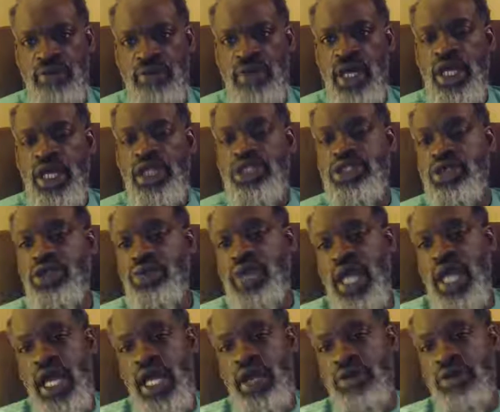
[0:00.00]
So
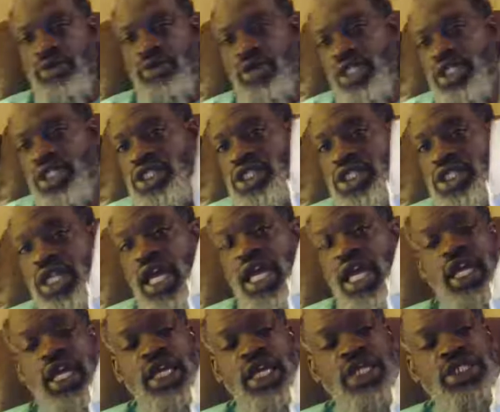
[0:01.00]
now today
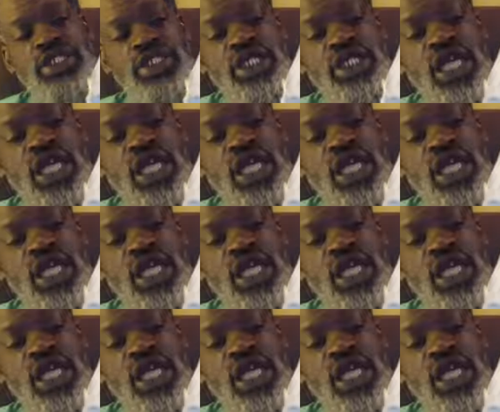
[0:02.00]
is a day